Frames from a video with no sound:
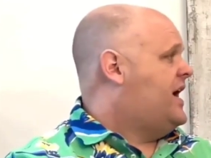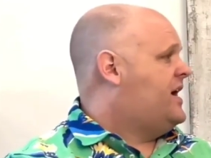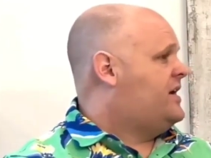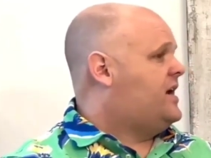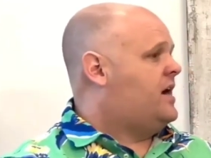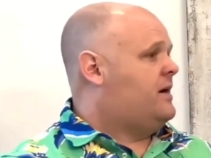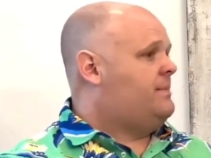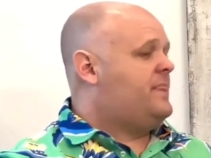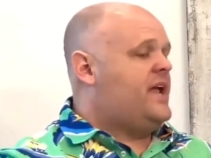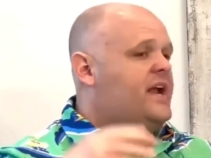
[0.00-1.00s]
And
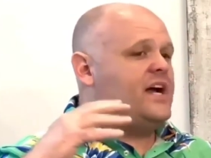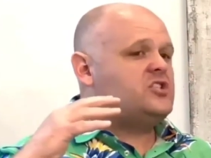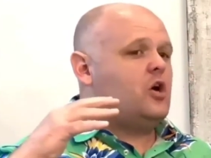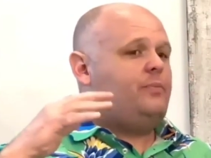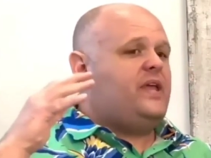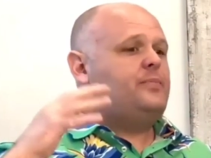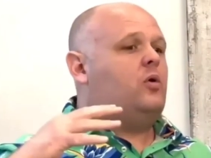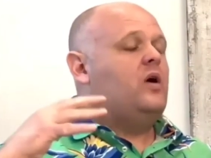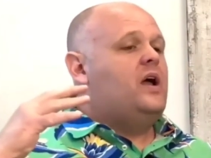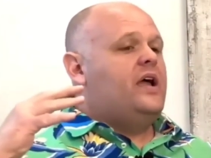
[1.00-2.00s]
um, then I saw
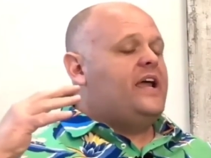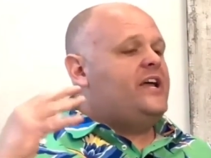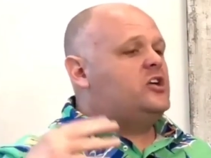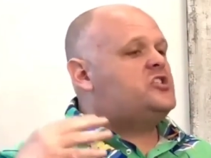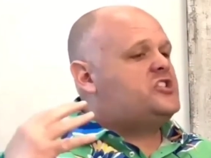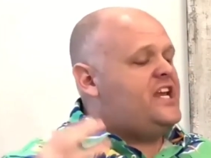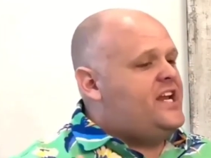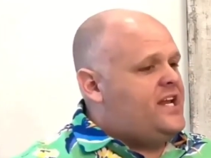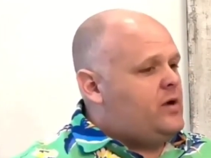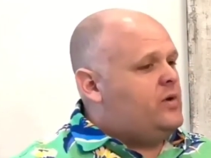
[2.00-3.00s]
people
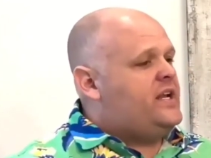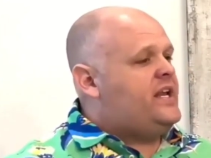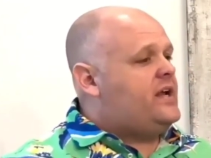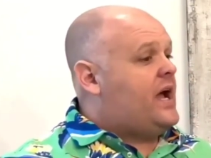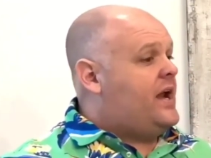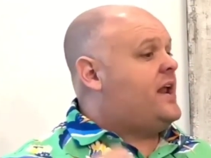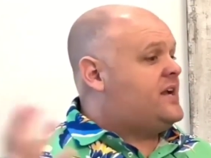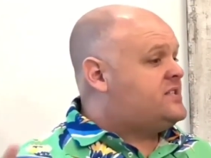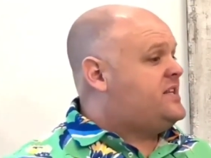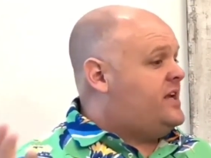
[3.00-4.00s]
interceding when he, and
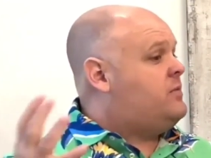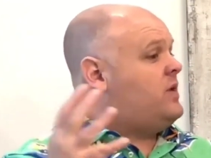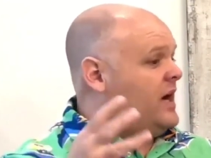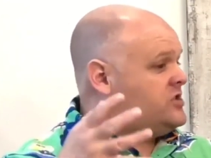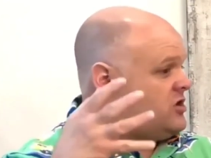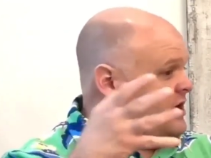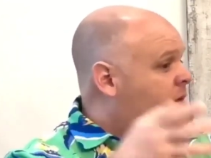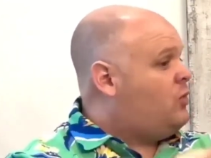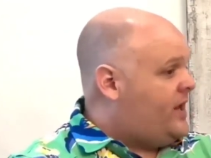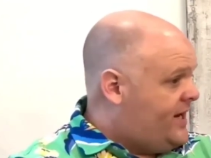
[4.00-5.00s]
I see him, I saw
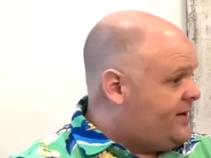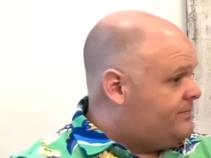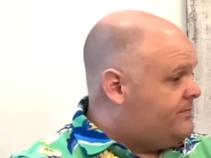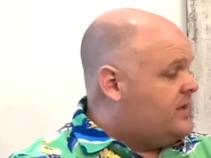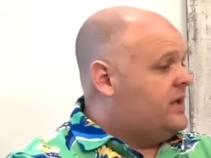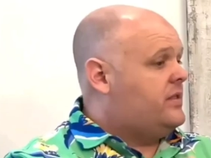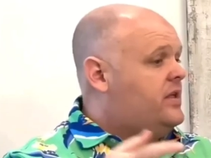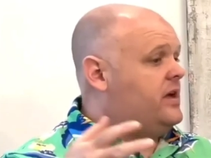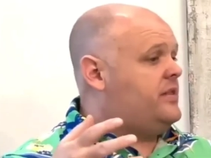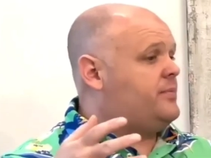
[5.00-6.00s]
him winning
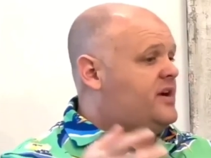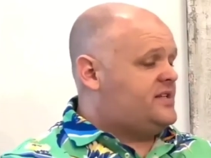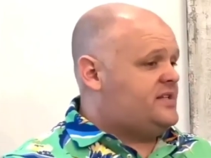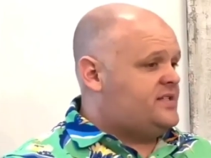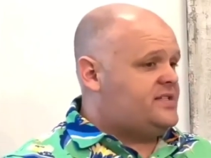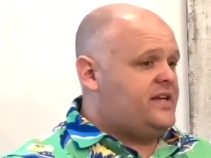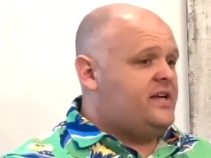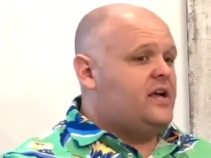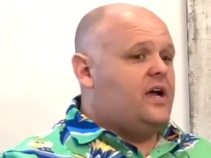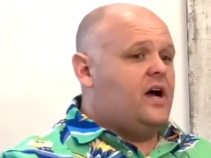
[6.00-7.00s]
the, the
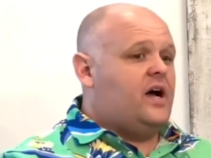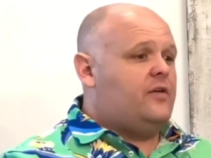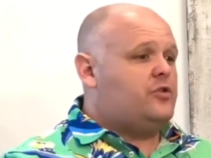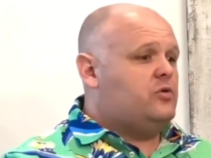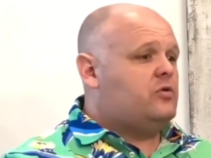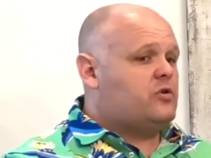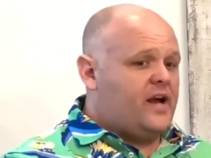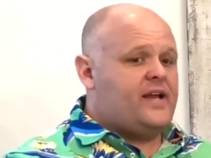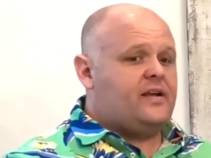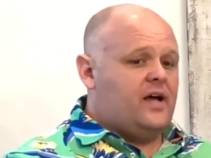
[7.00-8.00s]
presidency uh, through
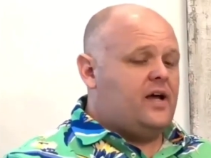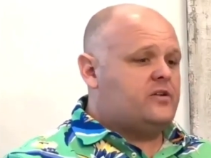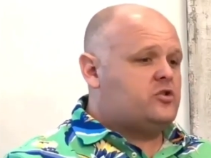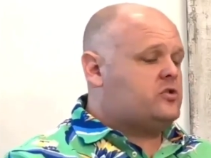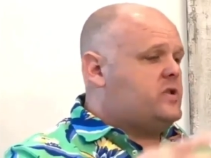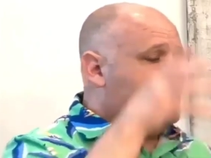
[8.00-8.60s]
great, uh,